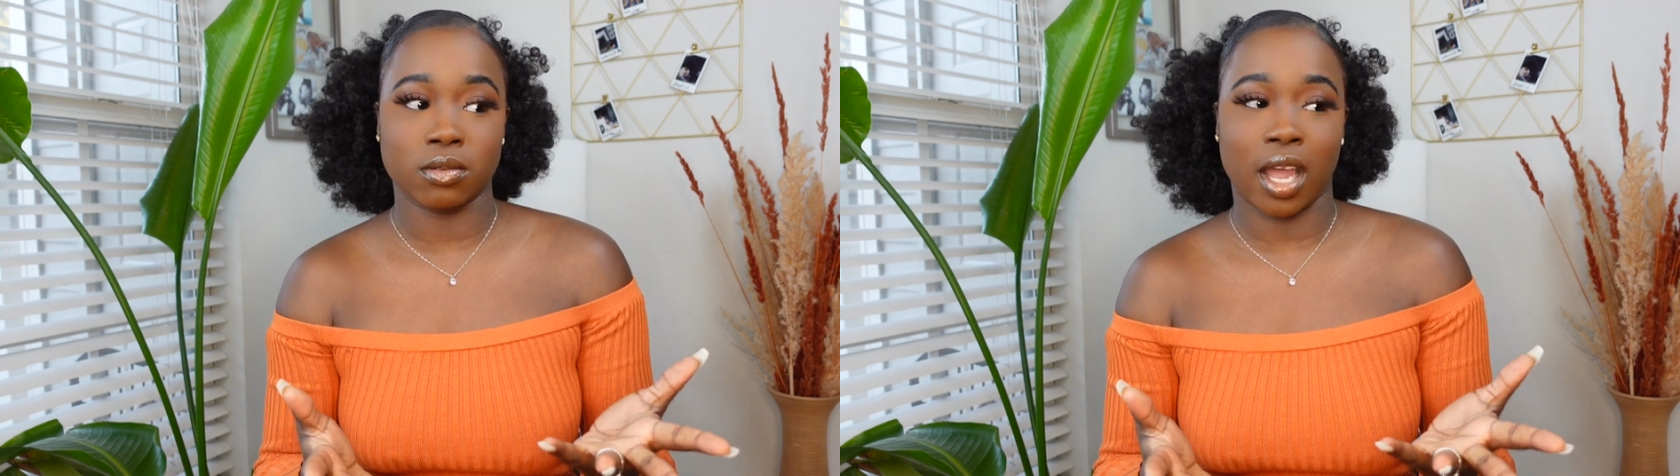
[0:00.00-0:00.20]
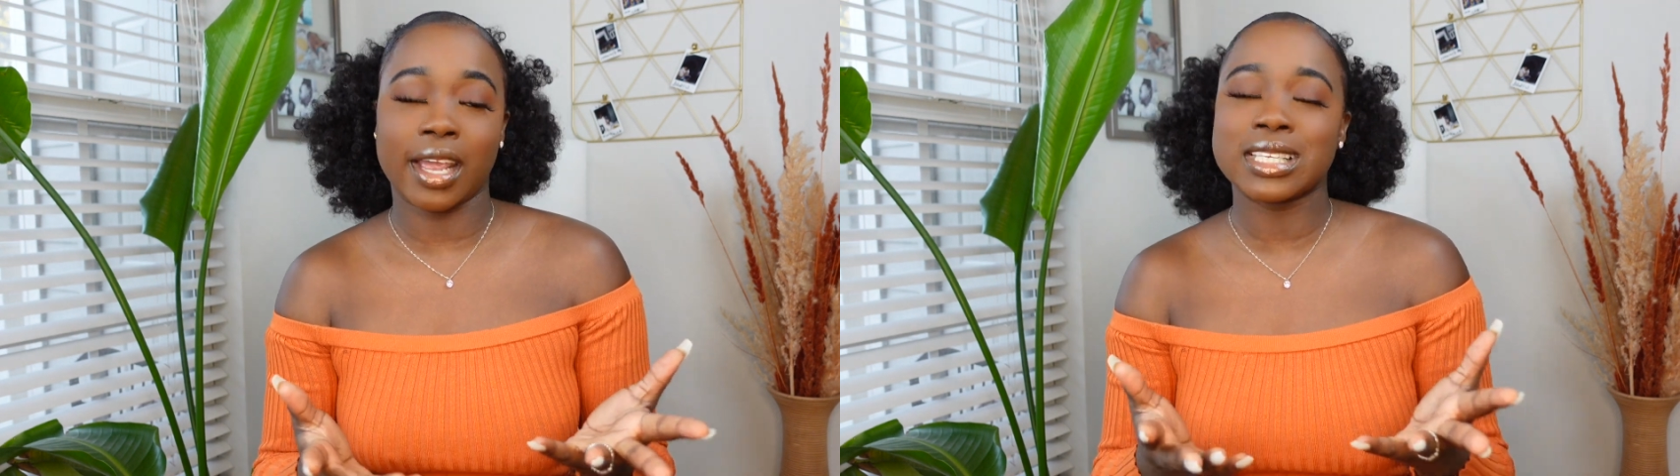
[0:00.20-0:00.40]

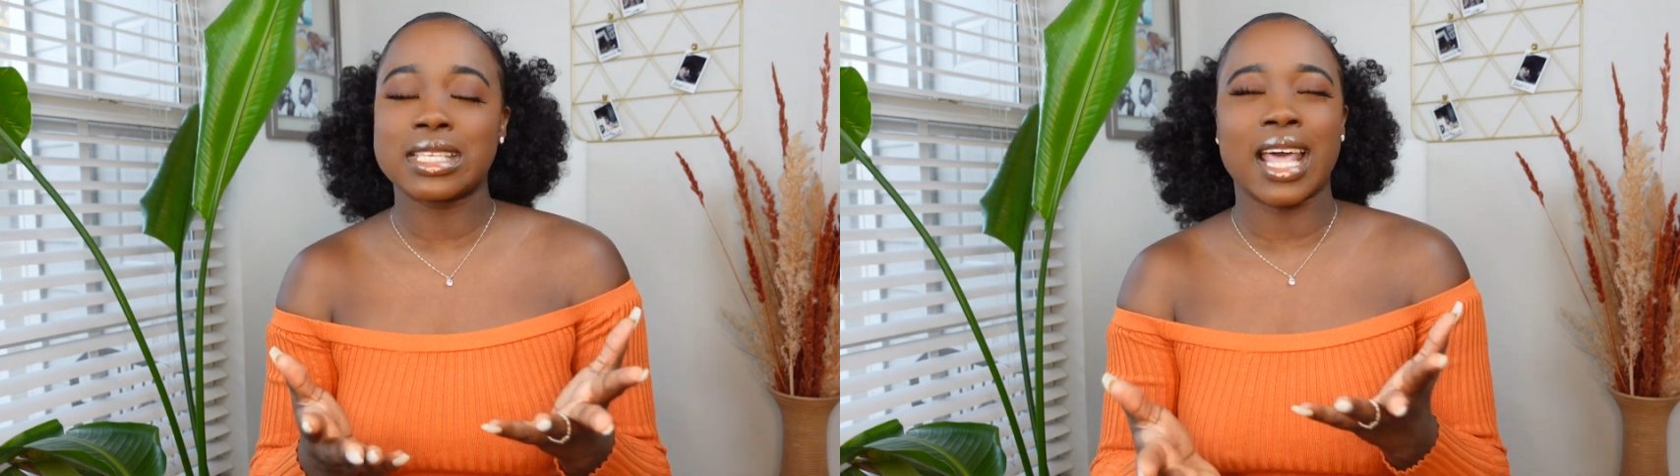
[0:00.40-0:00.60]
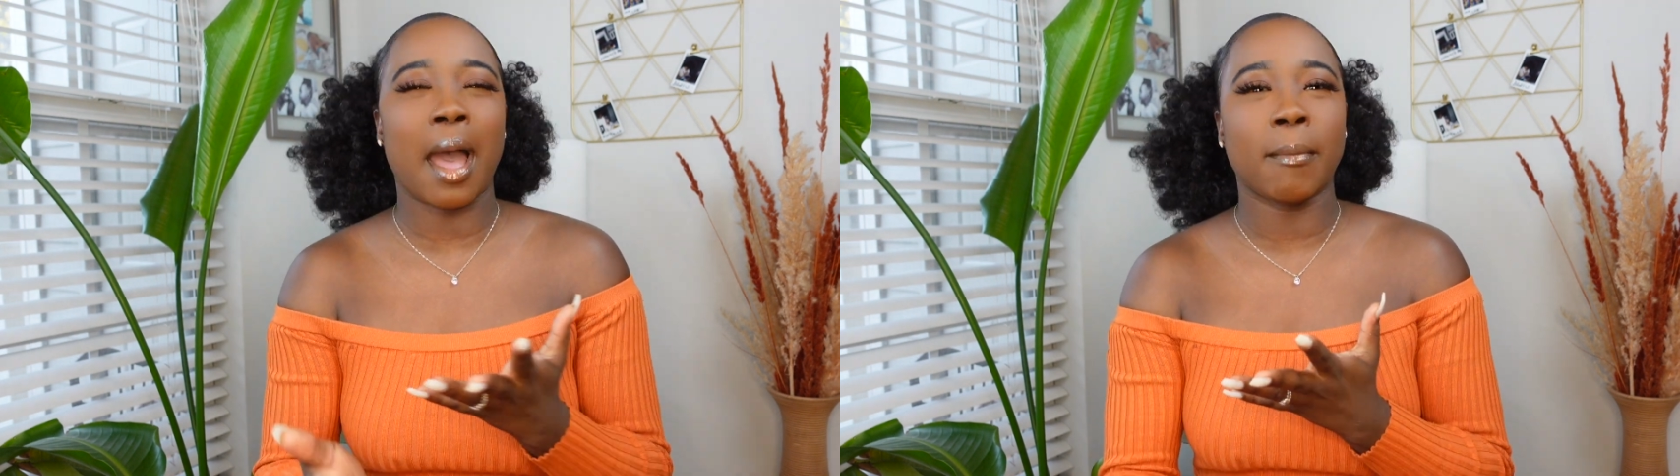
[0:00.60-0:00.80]
I guess,
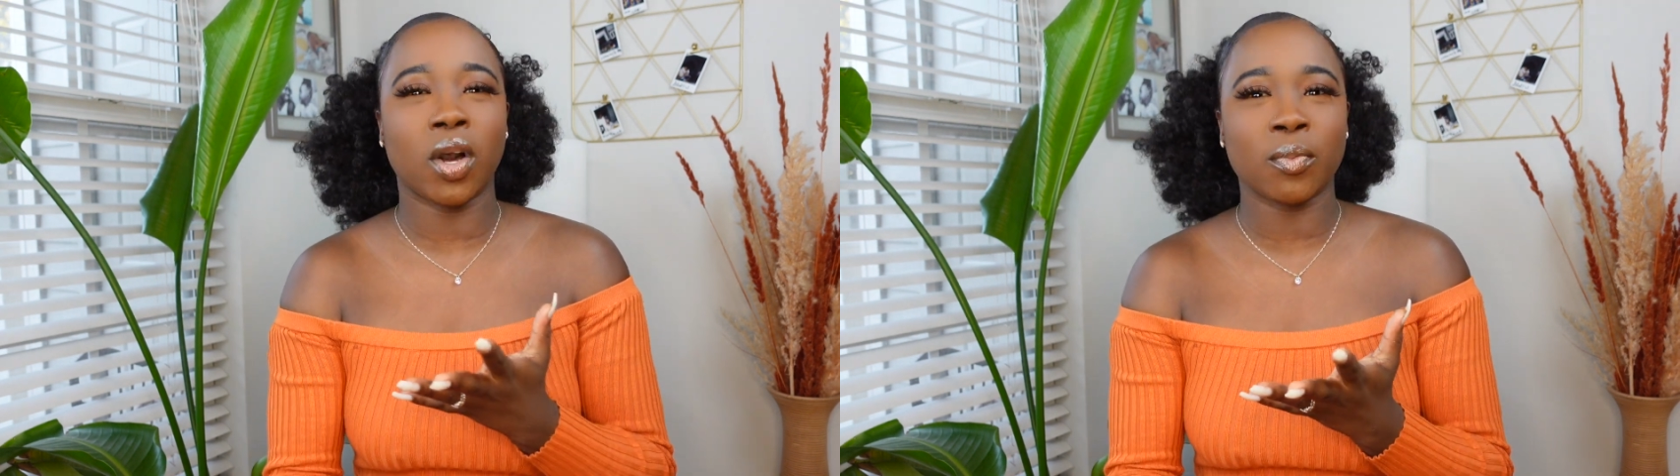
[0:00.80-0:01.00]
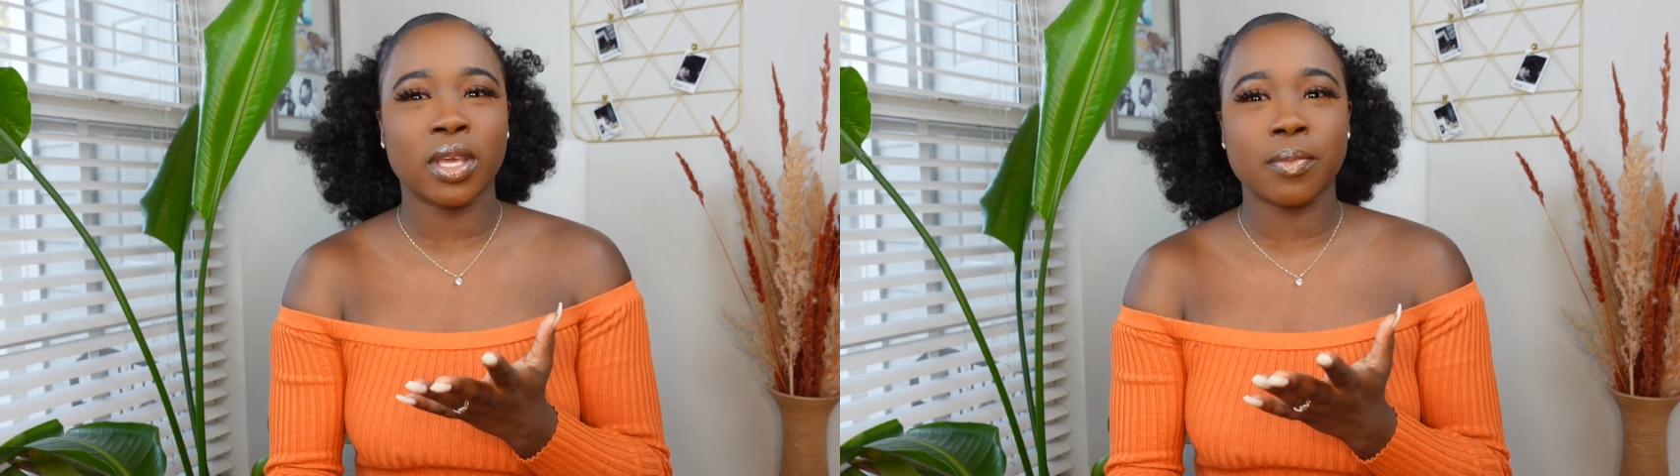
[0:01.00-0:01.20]
in that
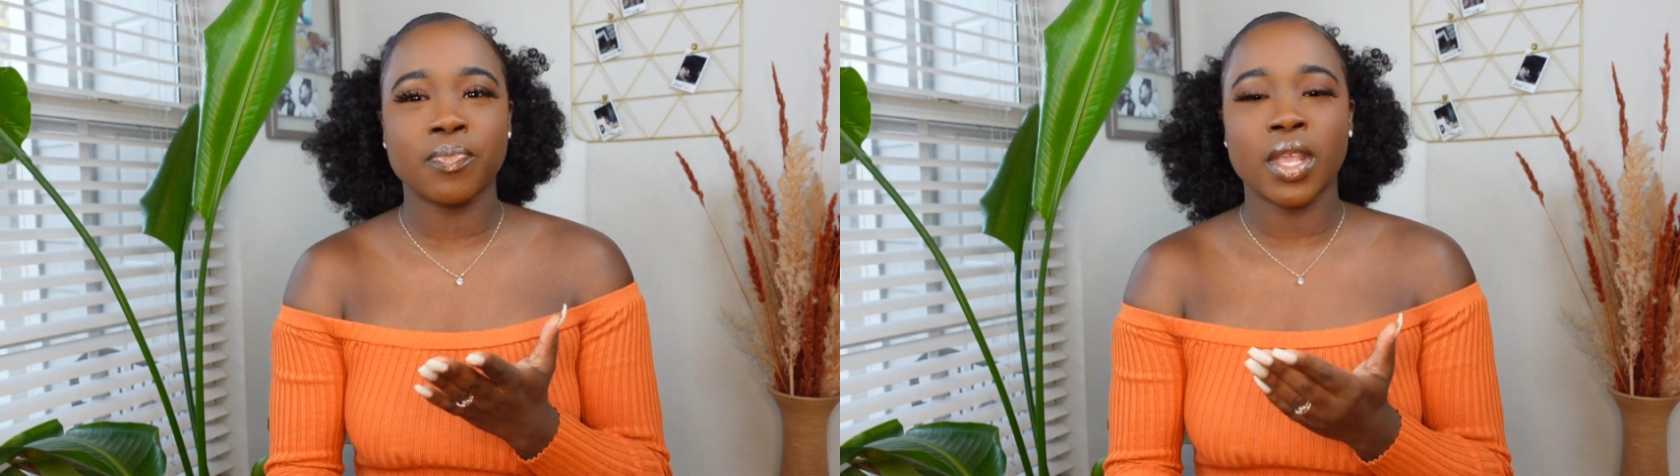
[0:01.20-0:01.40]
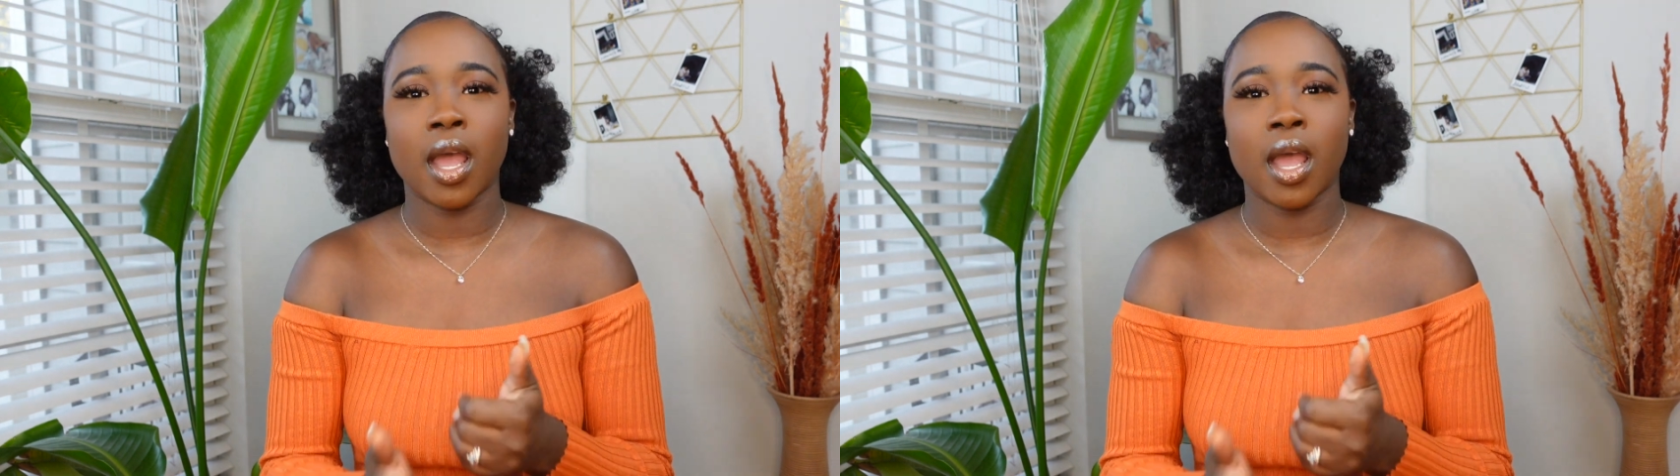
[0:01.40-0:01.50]
moment.